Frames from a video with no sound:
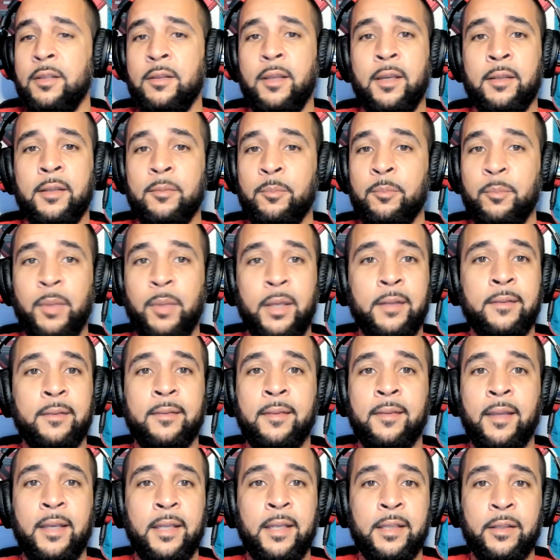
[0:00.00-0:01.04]
Like, been
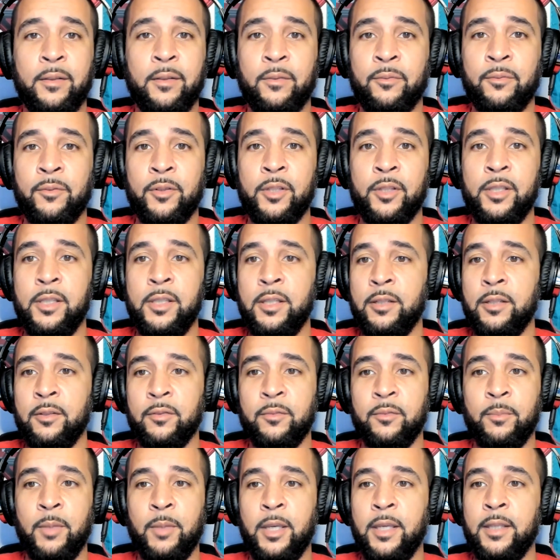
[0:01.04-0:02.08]
saying this for
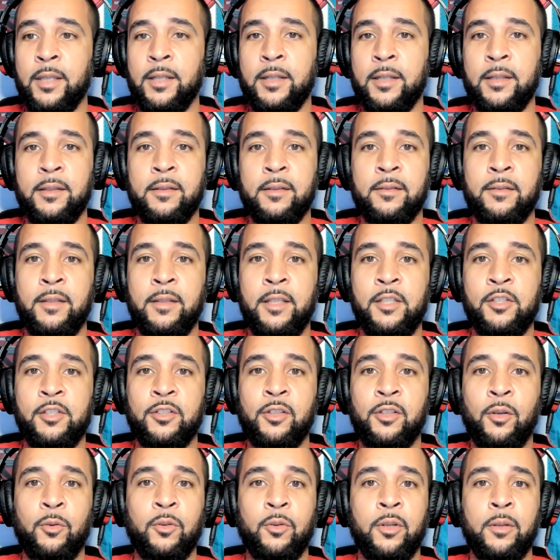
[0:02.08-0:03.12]
years, man, and he
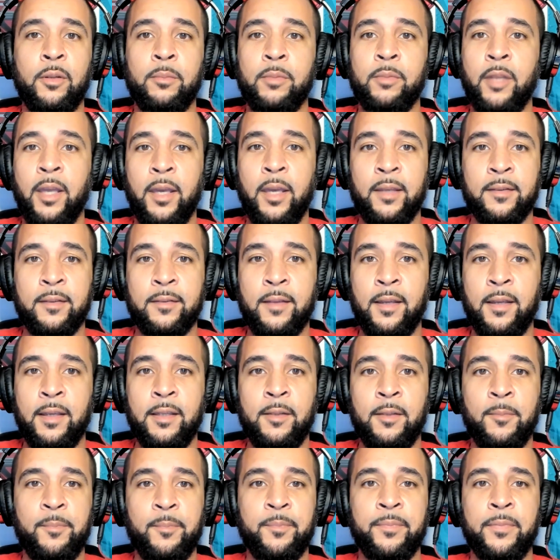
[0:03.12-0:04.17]
showed up last
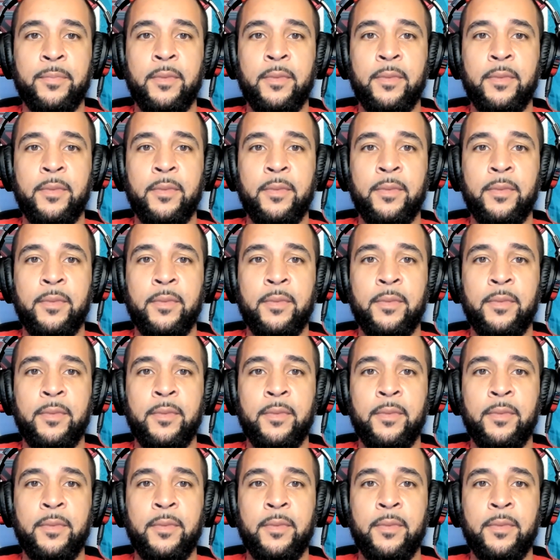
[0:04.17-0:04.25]
night.